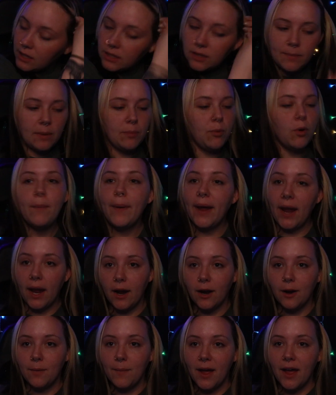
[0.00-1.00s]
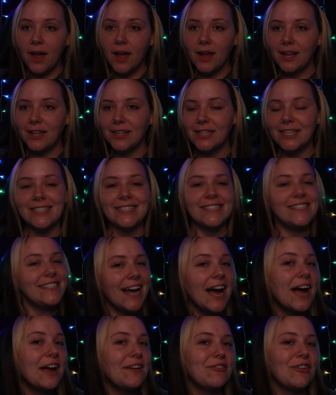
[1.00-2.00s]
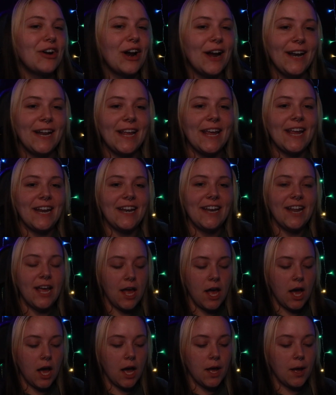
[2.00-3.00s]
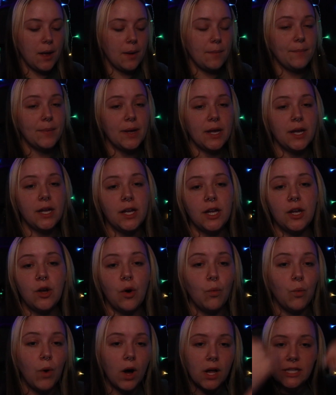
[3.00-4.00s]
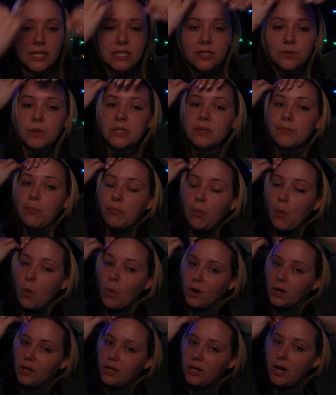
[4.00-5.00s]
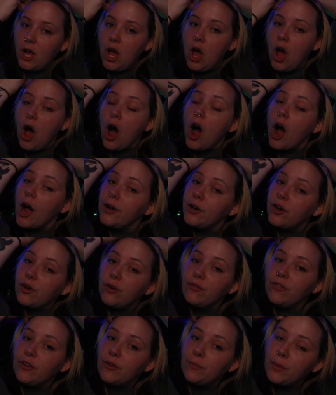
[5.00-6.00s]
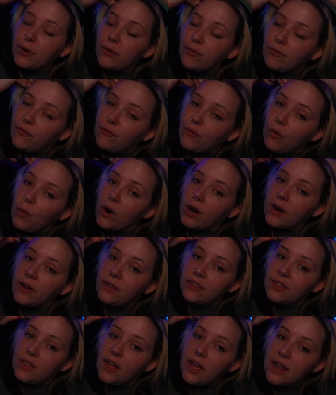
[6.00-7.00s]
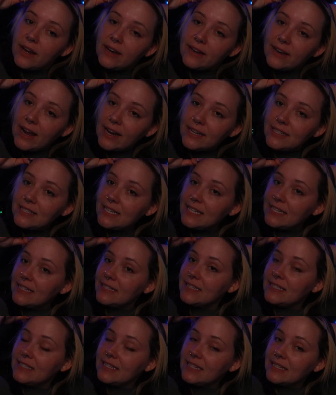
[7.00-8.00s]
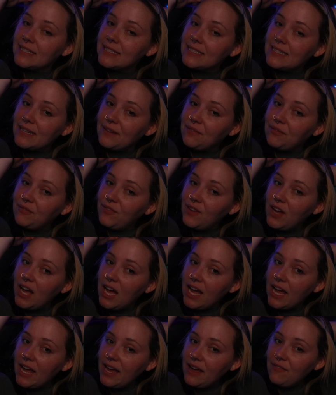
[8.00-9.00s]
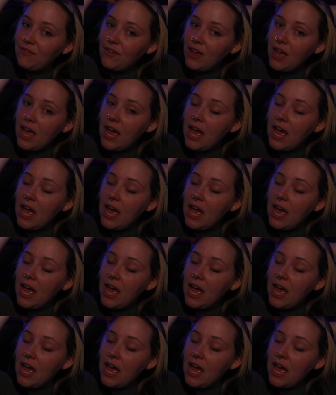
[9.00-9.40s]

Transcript: let me pull my hair back and let's dive right in. Wallace was born on November 4th, 1965.